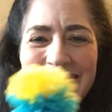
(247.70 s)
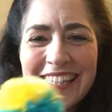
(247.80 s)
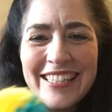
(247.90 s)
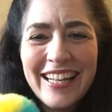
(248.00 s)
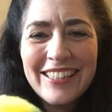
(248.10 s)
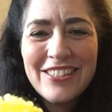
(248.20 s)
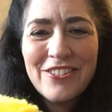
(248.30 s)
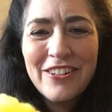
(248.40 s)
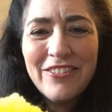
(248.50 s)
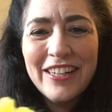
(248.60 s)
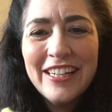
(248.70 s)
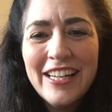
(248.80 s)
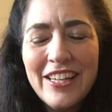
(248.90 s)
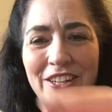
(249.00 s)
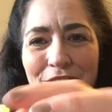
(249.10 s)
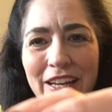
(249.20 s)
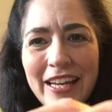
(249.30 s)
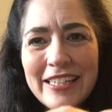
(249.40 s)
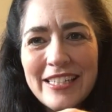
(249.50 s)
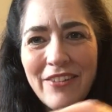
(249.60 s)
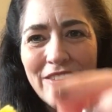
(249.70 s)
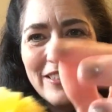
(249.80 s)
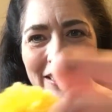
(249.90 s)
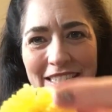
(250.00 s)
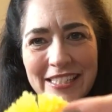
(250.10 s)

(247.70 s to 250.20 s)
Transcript: the Dollar Tree one, you can definitely